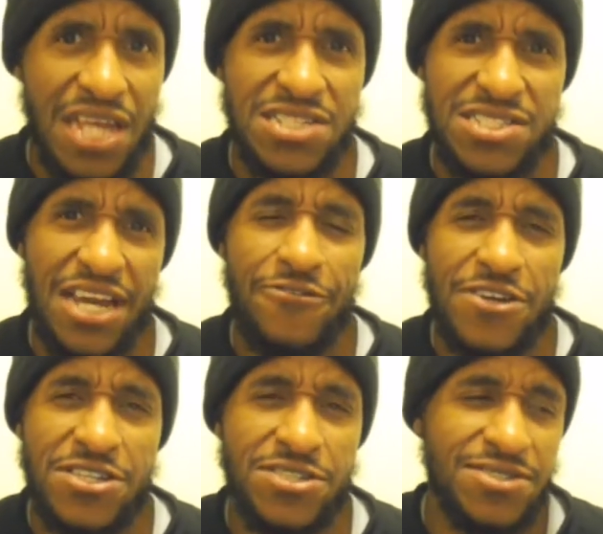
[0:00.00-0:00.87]
Jeff
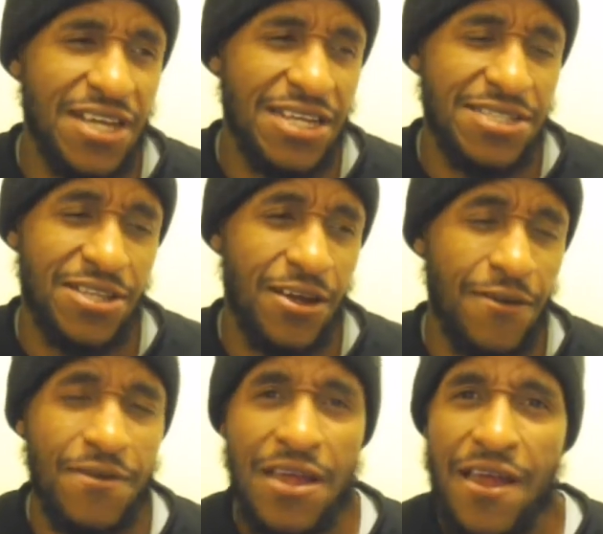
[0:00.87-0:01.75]
Fisher says
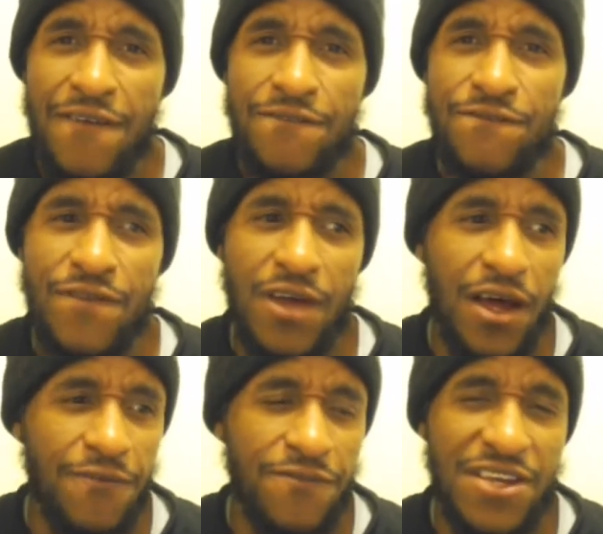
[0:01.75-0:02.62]

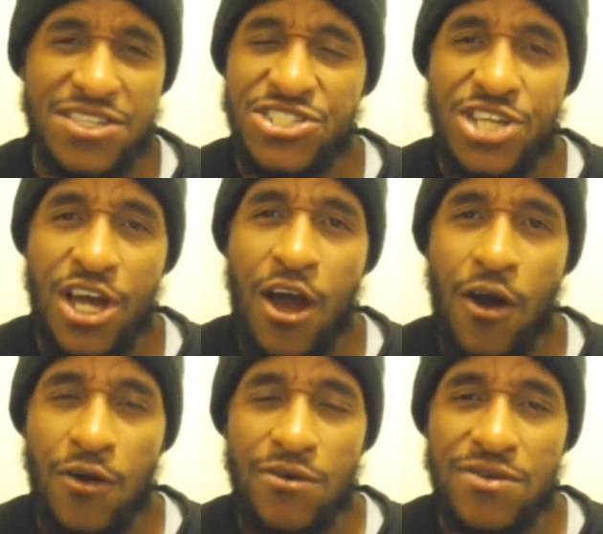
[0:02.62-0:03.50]
Vince
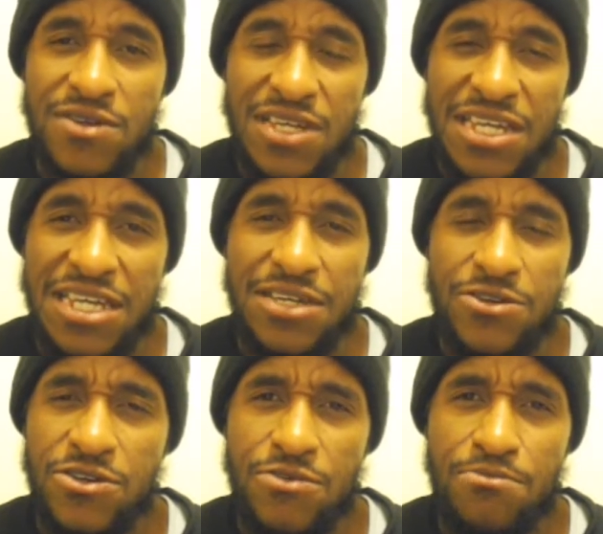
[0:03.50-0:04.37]
Young,
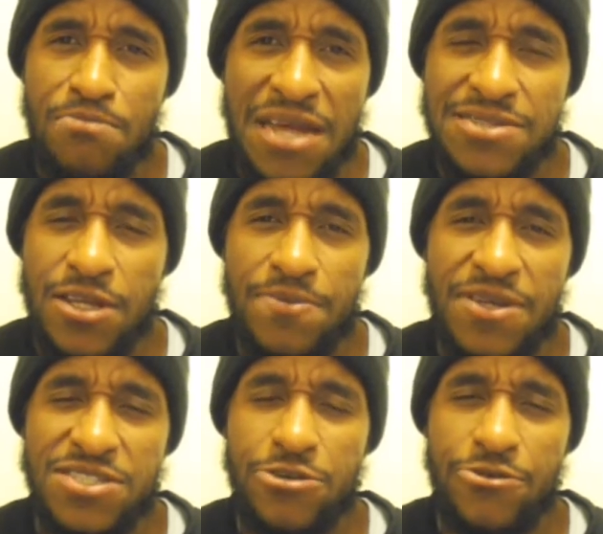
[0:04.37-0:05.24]
he messed up
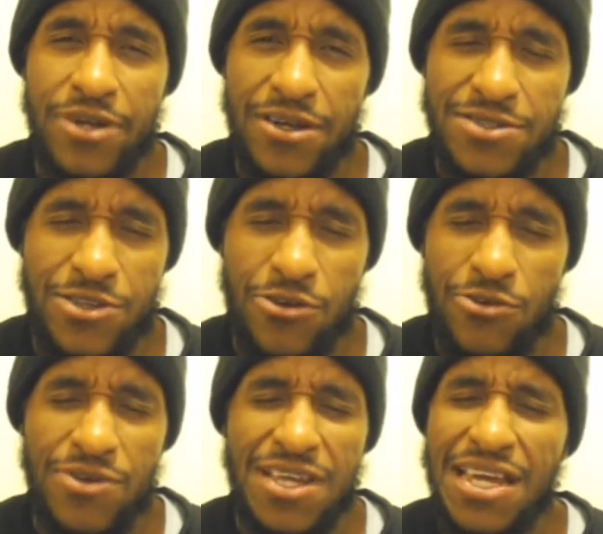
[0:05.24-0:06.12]
his career.
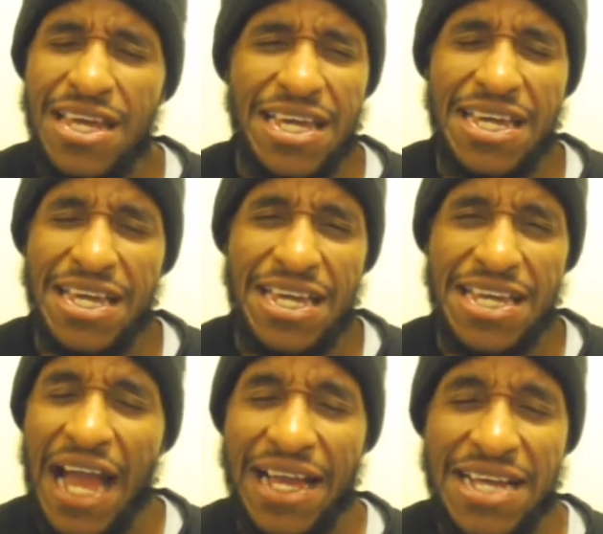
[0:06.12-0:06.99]
So
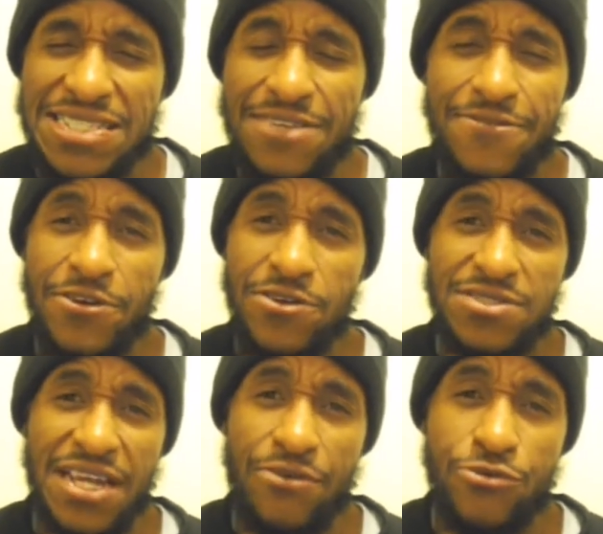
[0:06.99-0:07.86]
he feels
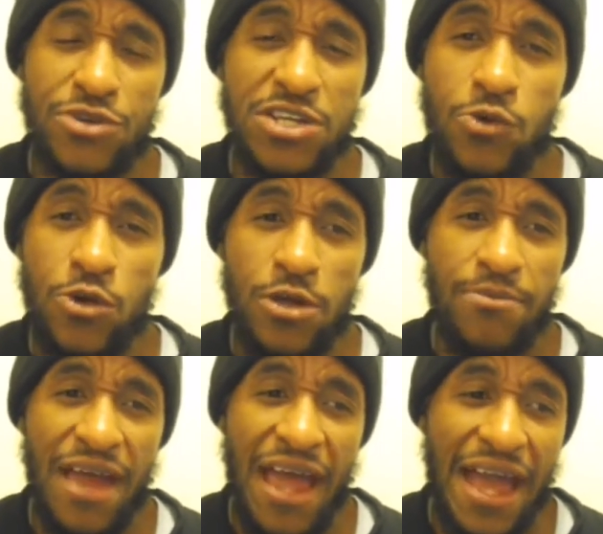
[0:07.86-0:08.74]
that rookie
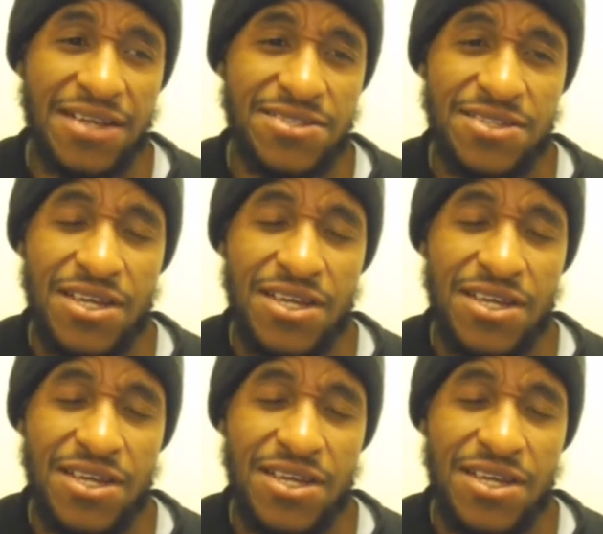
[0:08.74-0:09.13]
quarterbacks